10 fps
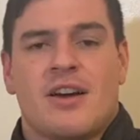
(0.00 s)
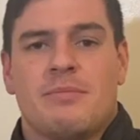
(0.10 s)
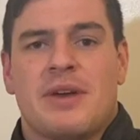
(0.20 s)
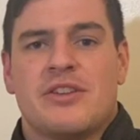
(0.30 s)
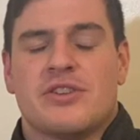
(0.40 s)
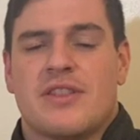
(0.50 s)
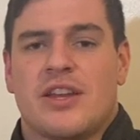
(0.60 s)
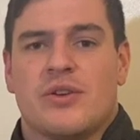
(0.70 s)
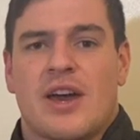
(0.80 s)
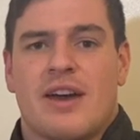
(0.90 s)
on bench, and
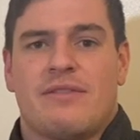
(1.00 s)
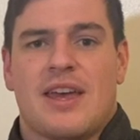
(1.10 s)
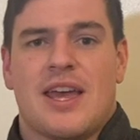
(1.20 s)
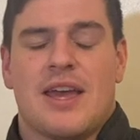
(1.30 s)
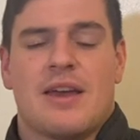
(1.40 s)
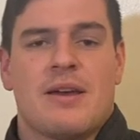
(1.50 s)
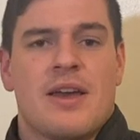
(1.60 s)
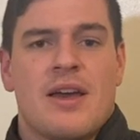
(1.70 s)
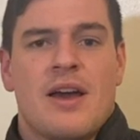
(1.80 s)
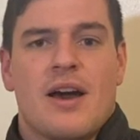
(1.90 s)
then you have a
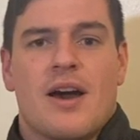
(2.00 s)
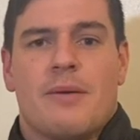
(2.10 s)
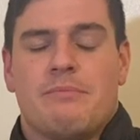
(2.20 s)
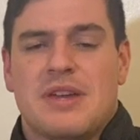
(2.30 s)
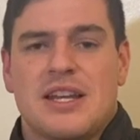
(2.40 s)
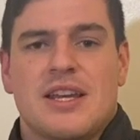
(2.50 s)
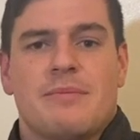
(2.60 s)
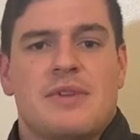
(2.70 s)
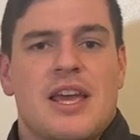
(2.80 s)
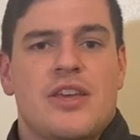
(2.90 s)

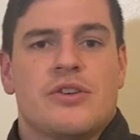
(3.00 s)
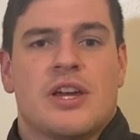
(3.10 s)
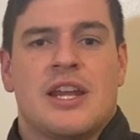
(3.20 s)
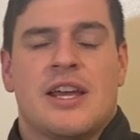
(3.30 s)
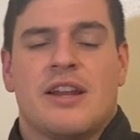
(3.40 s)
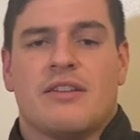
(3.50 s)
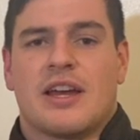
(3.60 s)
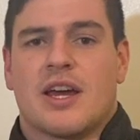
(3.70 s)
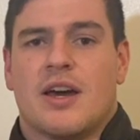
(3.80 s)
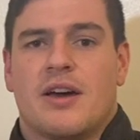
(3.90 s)
medium day. You could hit
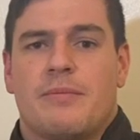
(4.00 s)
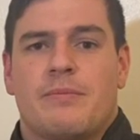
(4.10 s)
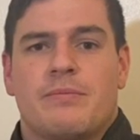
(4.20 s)
like a